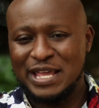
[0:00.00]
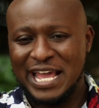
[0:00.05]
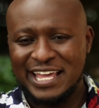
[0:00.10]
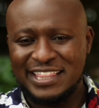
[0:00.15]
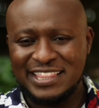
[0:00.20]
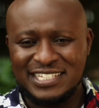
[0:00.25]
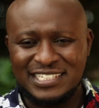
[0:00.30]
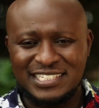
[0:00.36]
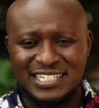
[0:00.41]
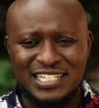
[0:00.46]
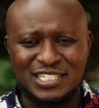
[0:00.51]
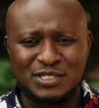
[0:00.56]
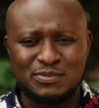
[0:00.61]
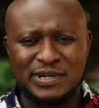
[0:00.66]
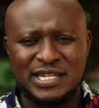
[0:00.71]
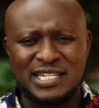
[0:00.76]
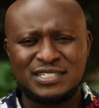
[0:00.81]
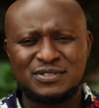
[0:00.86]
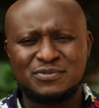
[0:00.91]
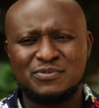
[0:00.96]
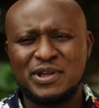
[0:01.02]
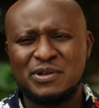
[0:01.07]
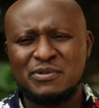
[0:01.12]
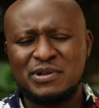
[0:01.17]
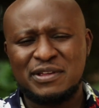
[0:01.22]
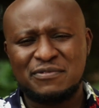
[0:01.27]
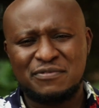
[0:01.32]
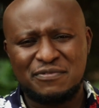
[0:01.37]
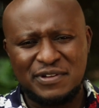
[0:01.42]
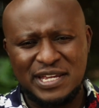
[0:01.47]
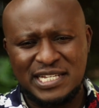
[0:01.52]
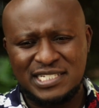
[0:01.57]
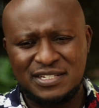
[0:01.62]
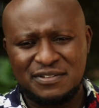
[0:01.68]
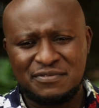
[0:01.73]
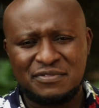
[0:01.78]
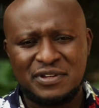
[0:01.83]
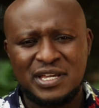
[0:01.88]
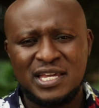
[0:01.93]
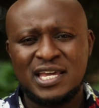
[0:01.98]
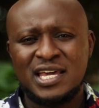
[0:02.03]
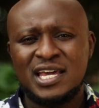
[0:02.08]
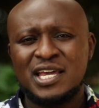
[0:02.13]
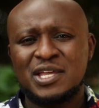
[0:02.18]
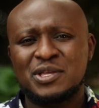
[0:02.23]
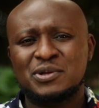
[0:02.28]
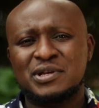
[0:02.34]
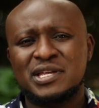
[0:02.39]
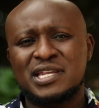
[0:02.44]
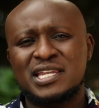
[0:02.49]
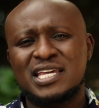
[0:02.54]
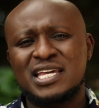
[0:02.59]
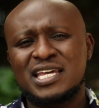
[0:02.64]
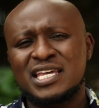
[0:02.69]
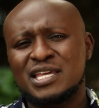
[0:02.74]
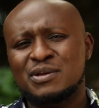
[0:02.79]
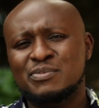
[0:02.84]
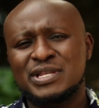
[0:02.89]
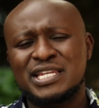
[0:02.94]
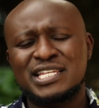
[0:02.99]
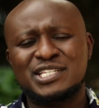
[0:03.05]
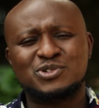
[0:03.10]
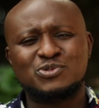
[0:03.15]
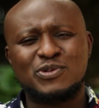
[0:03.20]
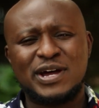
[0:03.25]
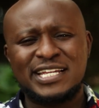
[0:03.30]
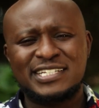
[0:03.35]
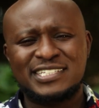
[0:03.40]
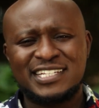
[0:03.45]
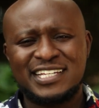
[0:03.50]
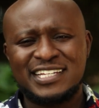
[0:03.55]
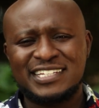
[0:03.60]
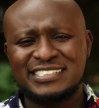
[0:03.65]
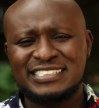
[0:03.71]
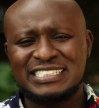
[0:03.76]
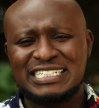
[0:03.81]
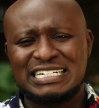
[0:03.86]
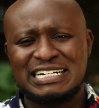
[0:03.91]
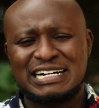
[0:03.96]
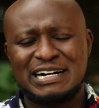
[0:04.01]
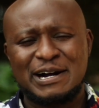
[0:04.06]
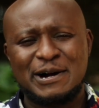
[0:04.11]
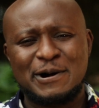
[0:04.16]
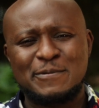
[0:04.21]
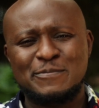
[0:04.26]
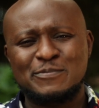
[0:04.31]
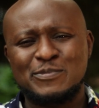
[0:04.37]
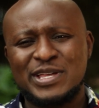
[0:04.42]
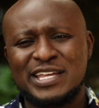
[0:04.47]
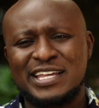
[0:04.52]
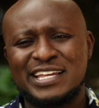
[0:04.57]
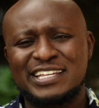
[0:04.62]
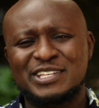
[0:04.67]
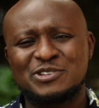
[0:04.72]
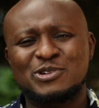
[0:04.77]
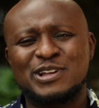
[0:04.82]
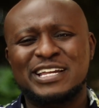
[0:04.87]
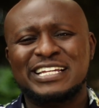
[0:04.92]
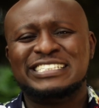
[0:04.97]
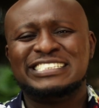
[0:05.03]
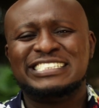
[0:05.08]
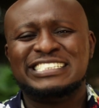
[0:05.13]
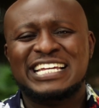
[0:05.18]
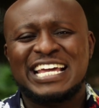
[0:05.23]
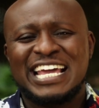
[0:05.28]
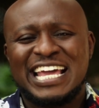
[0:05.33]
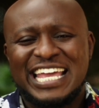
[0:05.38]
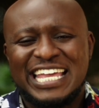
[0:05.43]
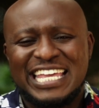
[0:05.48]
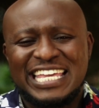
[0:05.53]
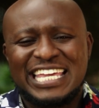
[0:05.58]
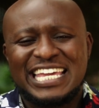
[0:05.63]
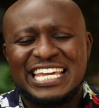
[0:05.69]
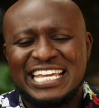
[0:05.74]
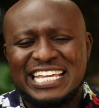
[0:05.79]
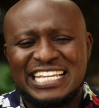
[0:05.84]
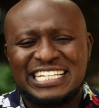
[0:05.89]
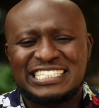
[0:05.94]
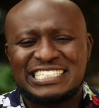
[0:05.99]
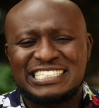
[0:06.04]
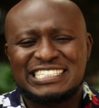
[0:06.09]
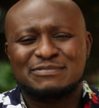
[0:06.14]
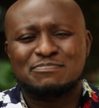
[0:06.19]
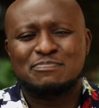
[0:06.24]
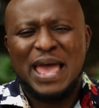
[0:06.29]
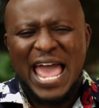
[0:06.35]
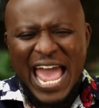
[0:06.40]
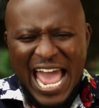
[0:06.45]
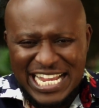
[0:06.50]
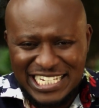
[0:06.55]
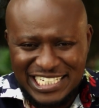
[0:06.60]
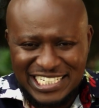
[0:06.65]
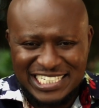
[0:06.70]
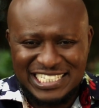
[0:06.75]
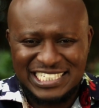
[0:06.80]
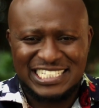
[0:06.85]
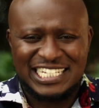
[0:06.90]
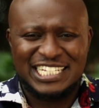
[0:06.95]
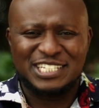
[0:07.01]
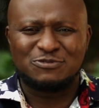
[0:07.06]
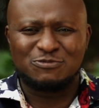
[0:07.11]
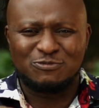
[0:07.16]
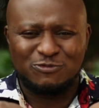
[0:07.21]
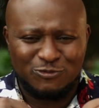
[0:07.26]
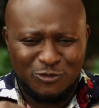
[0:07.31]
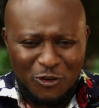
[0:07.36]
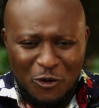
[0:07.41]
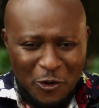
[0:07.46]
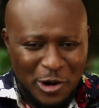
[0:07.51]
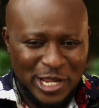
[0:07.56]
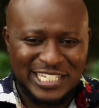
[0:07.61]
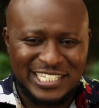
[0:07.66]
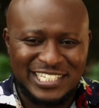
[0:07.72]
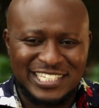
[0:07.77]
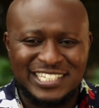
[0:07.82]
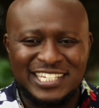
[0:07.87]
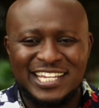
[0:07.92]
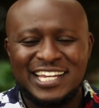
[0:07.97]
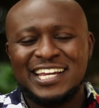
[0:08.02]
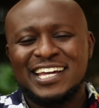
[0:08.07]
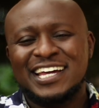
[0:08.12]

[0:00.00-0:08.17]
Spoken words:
behind the scenes, but he's very effective. You can hear him in his writing. You can hear his passion, his voice.